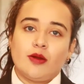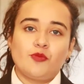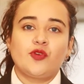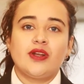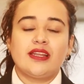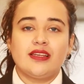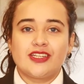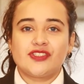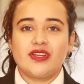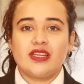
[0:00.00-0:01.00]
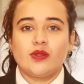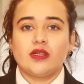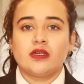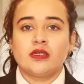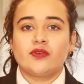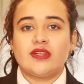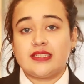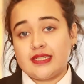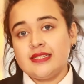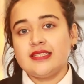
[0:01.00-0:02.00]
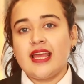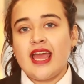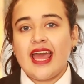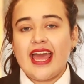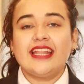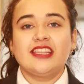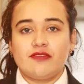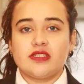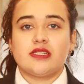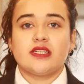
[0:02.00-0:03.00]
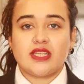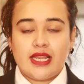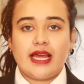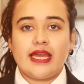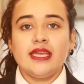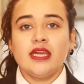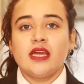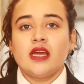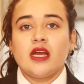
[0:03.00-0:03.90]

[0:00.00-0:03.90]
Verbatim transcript: comfort and luxury to the residents and the visitors alike.